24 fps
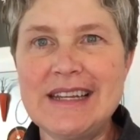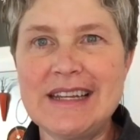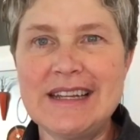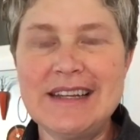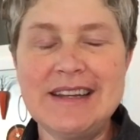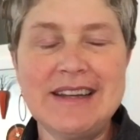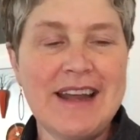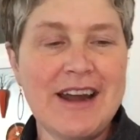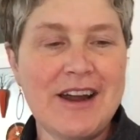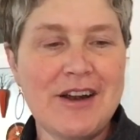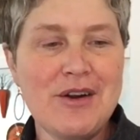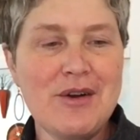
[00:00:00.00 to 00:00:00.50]
a
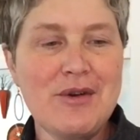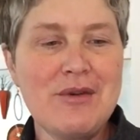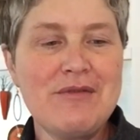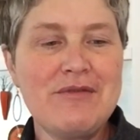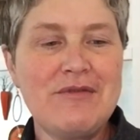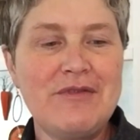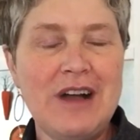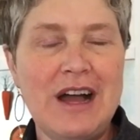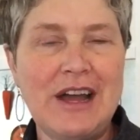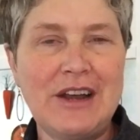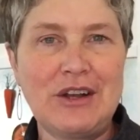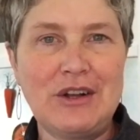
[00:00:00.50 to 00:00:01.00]
narrow
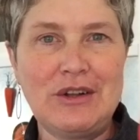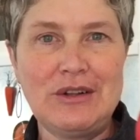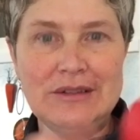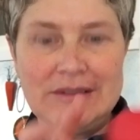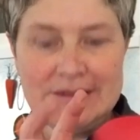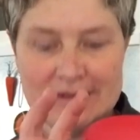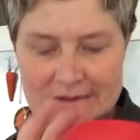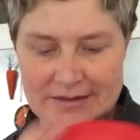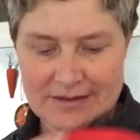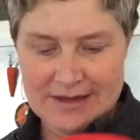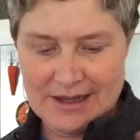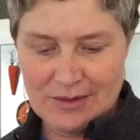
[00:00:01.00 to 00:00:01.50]

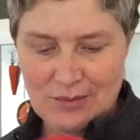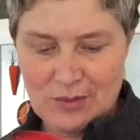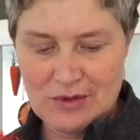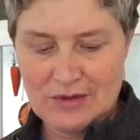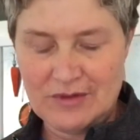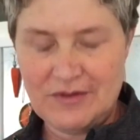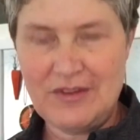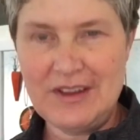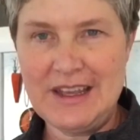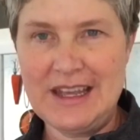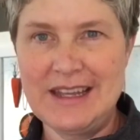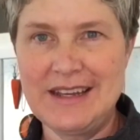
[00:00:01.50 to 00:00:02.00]
funnel that will
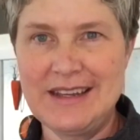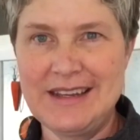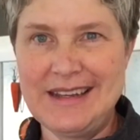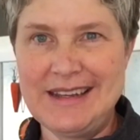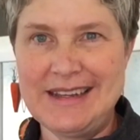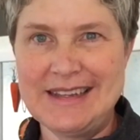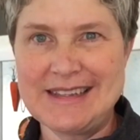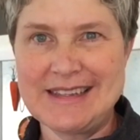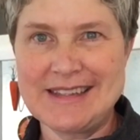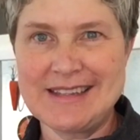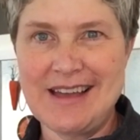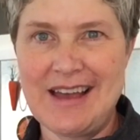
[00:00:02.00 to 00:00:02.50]
fit
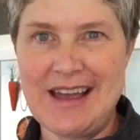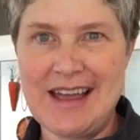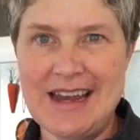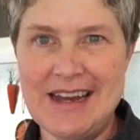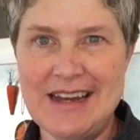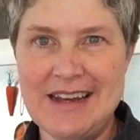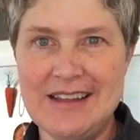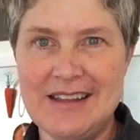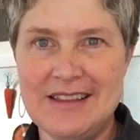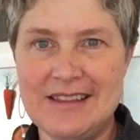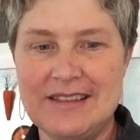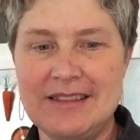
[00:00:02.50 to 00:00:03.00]

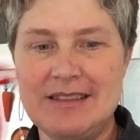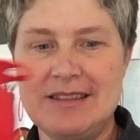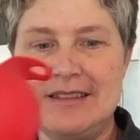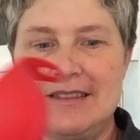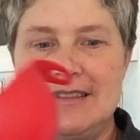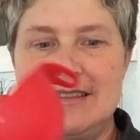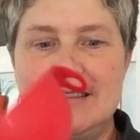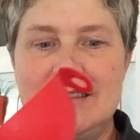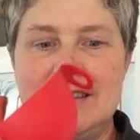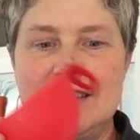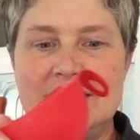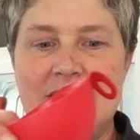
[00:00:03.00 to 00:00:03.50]
inside
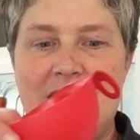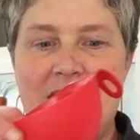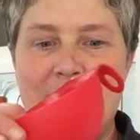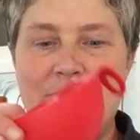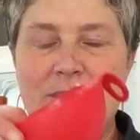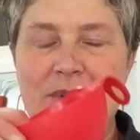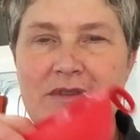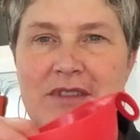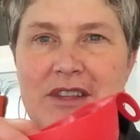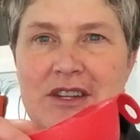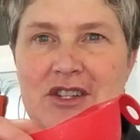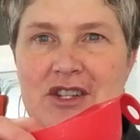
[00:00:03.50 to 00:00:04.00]
the
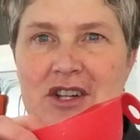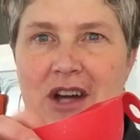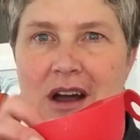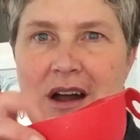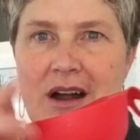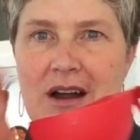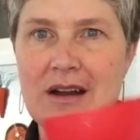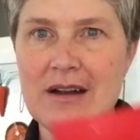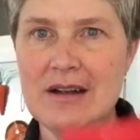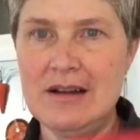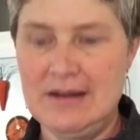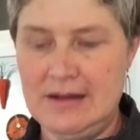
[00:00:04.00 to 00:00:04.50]
top of the
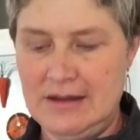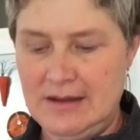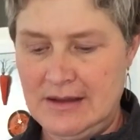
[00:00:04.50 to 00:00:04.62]
jar.